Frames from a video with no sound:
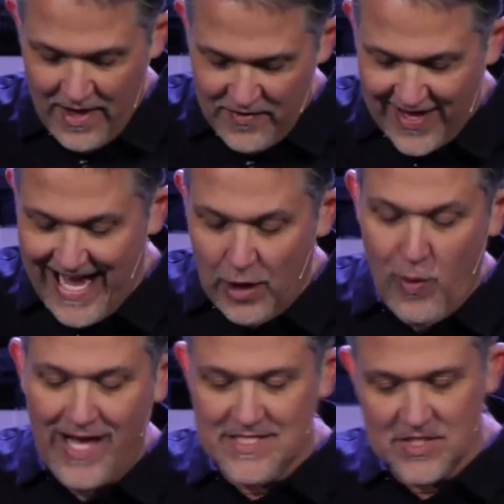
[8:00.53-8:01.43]
that God
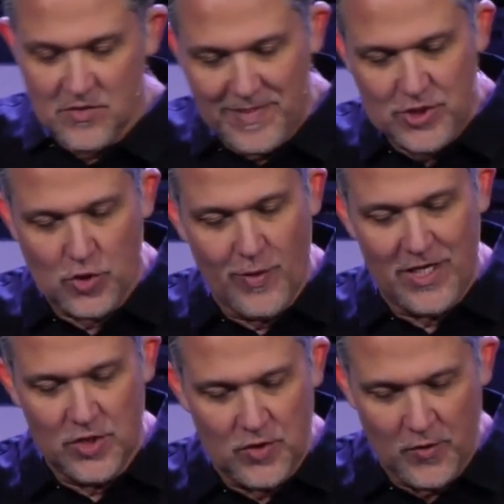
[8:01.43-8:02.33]
wants us to be, so we
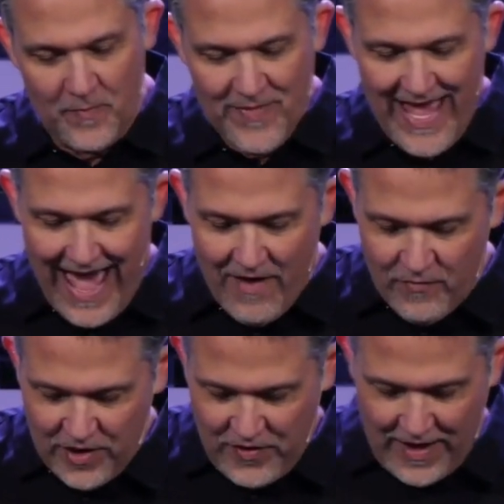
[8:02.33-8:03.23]
can do
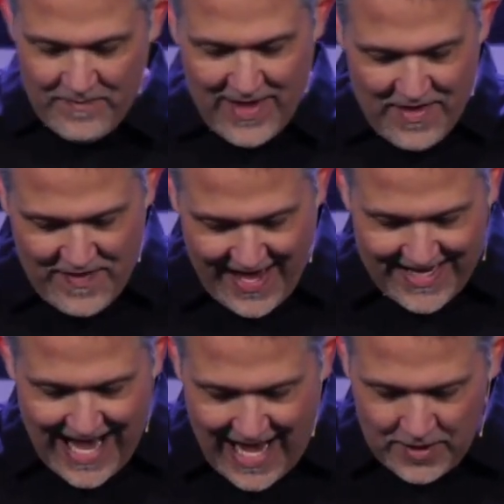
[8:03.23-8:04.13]
everything that
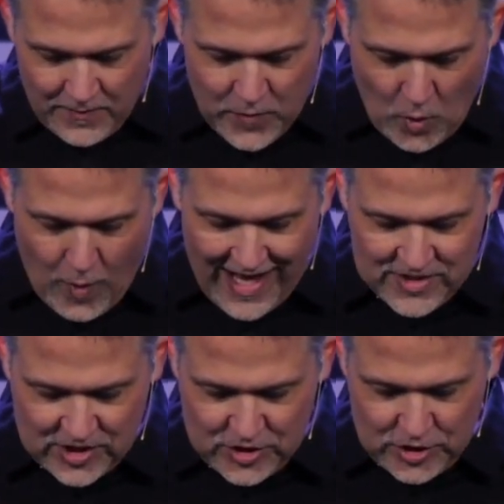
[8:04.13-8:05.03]
God wants
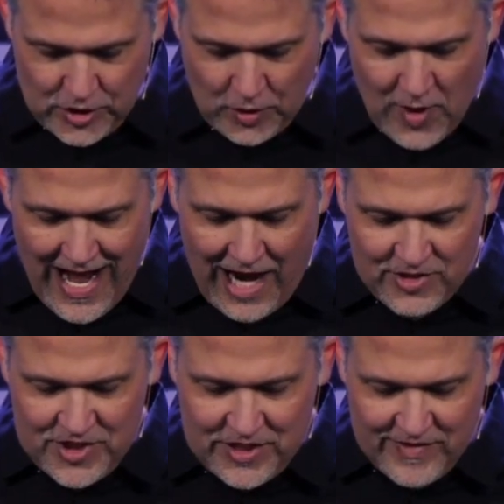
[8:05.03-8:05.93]
us to do. Our
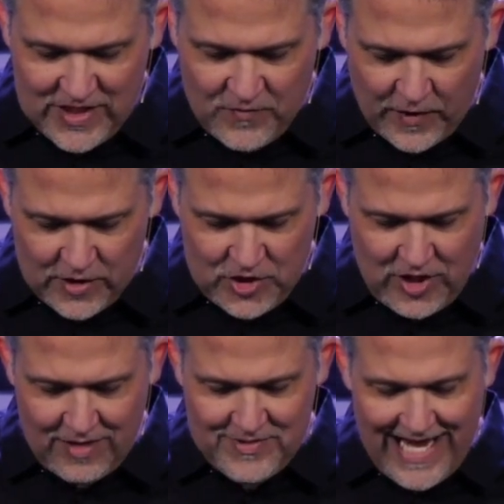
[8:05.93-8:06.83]
series verse
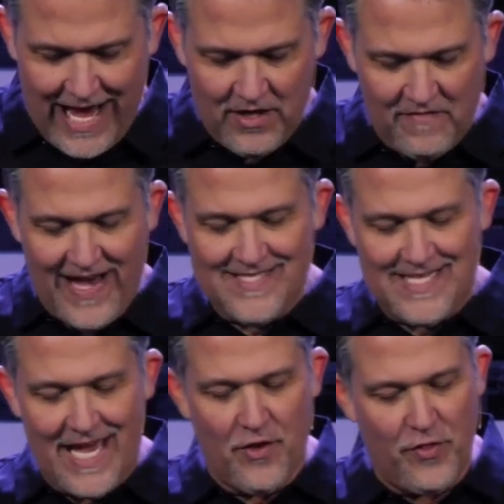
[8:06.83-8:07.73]
comes out of
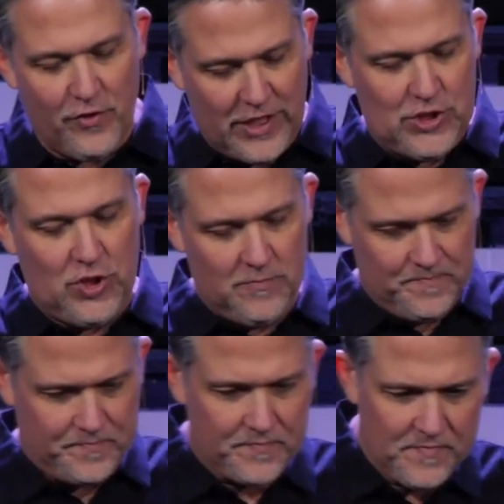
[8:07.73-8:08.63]
Isaiah 32.
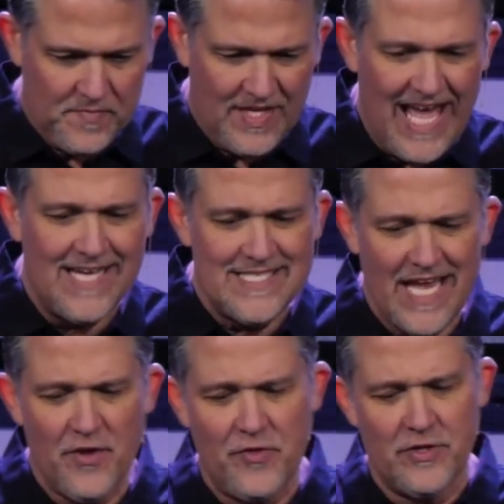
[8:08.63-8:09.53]

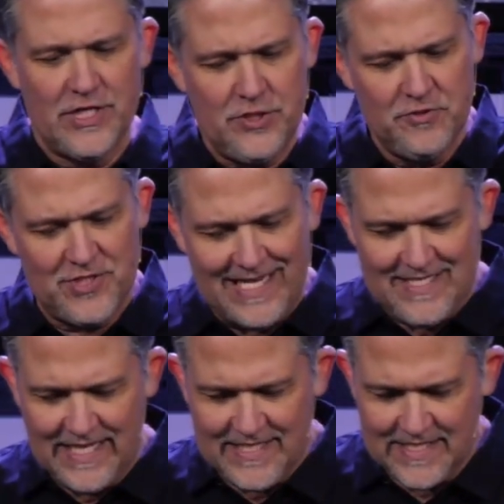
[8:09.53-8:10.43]
Isaiah 32 says
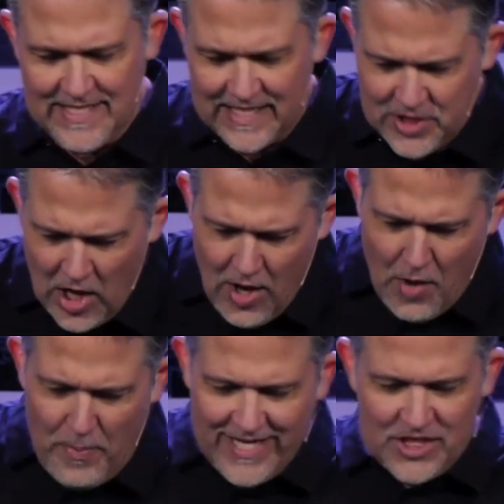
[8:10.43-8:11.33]
this it says,
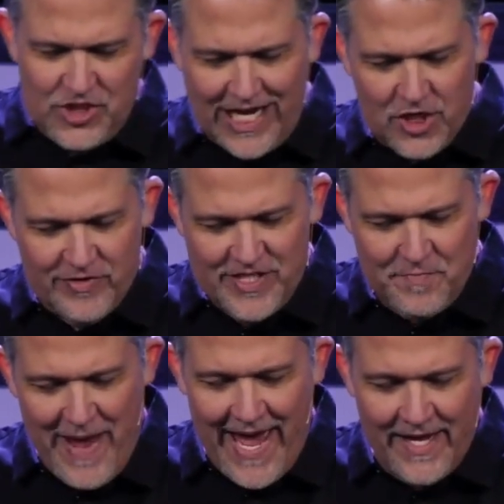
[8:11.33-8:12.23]
But a generous
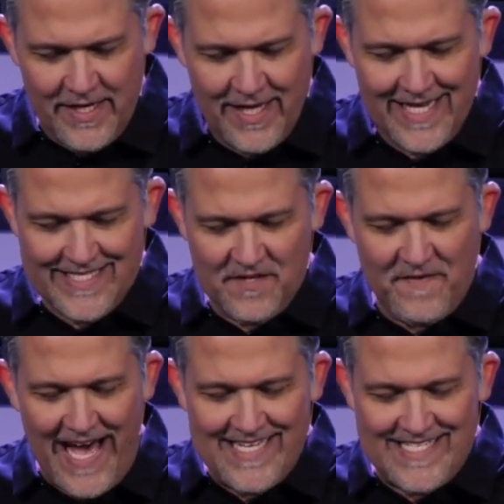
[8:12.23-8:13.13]
man
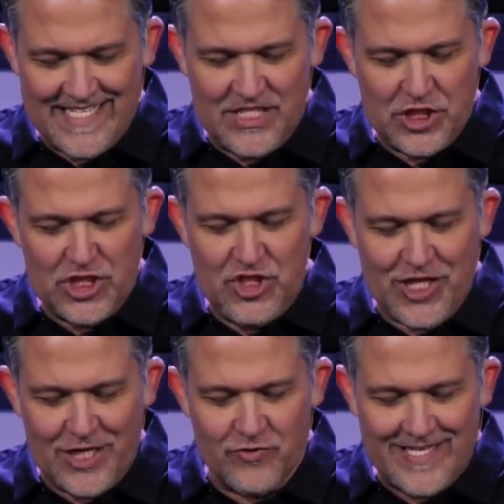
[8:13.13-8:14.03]
devises
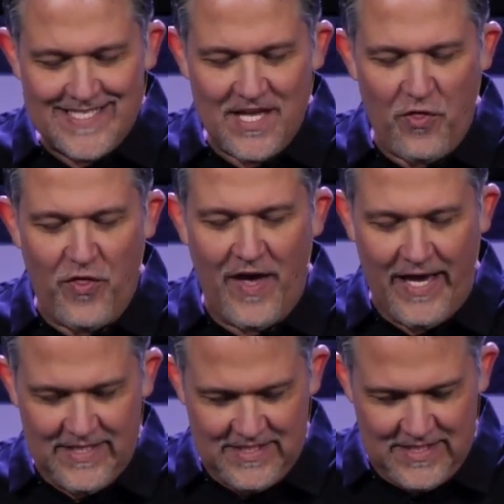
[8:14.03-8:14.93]
generous
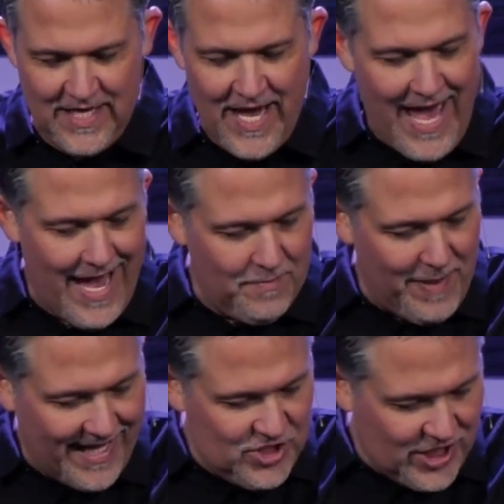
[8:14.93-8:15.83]
things, and
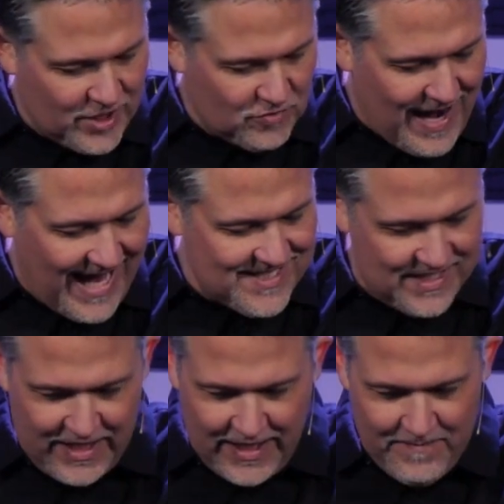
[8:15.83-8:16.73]
by
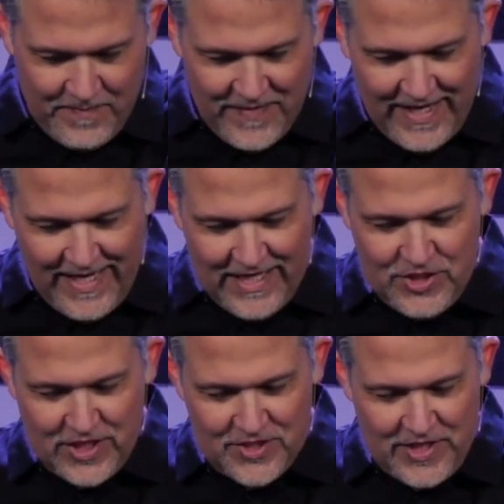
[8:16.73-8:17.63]
generosity he
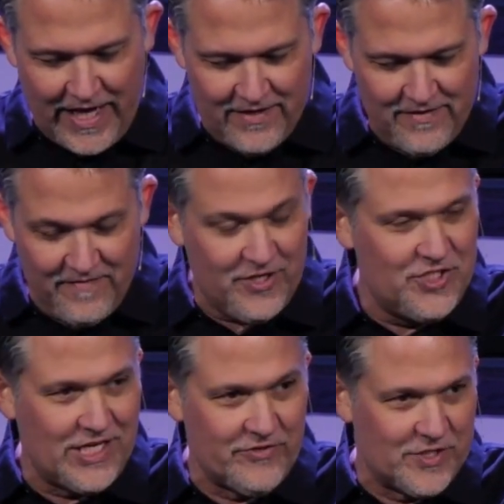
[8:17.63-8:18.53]
shall stand. Very
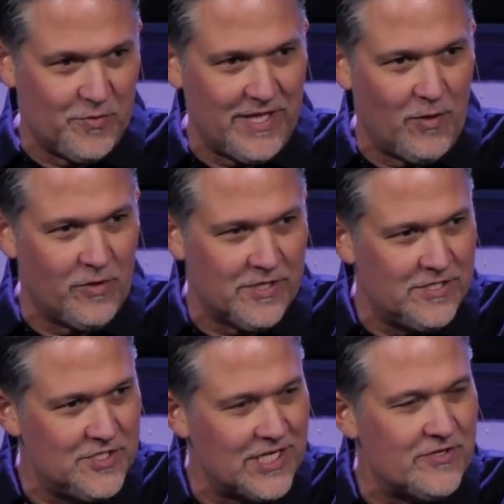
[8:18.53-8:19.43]
generous with that word,
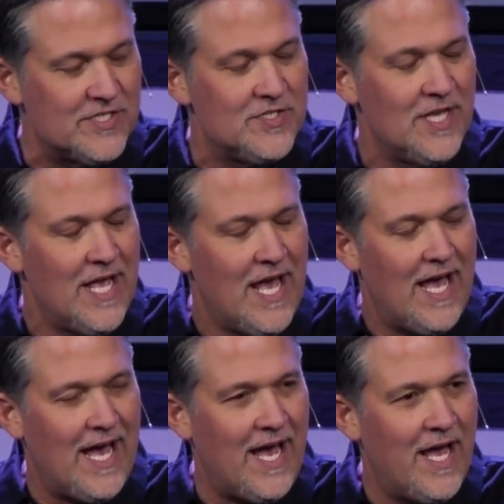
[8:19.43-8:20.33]
generous.
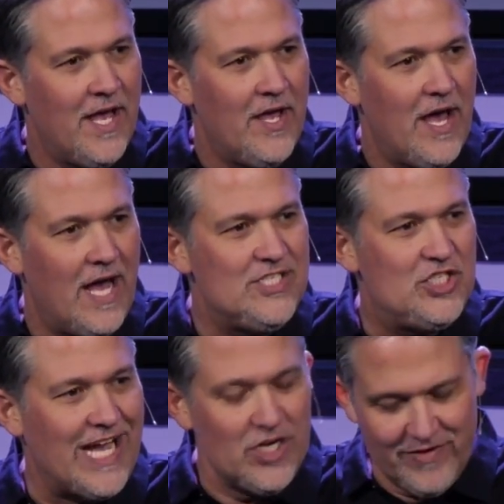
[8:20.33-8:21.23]
Uh, a
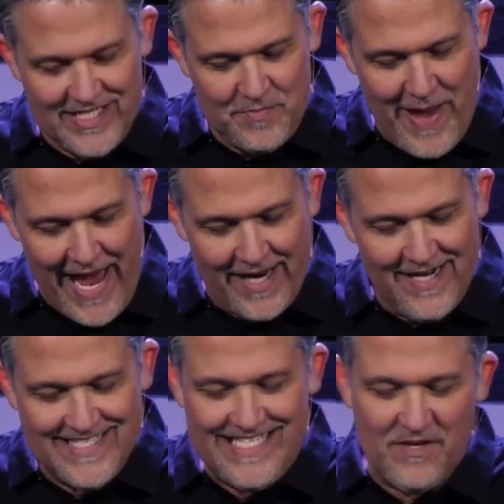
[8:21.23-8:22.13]
generous man
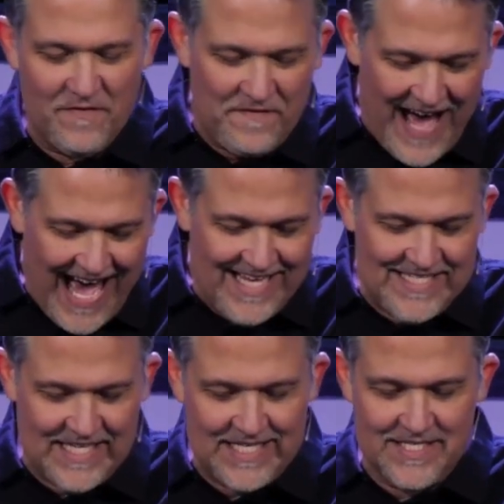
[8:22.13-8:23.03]

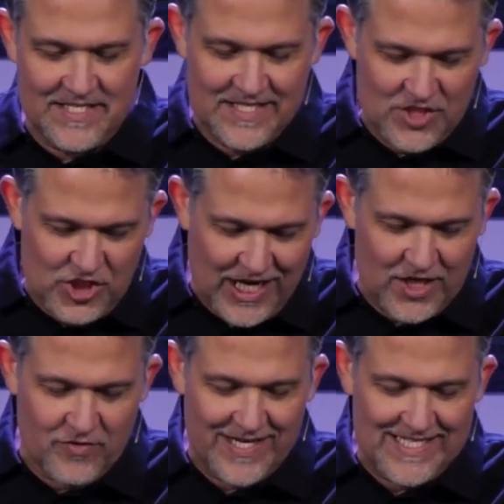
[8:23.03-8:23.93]
devises
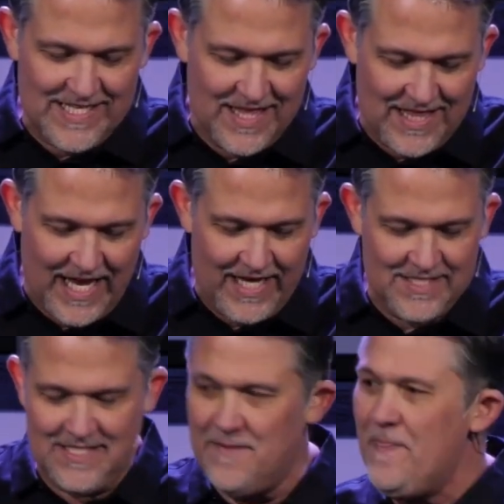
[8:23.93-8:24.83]
generous
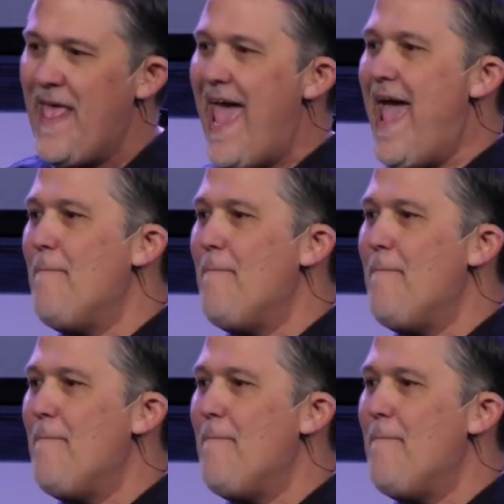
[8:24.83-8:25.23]
things, and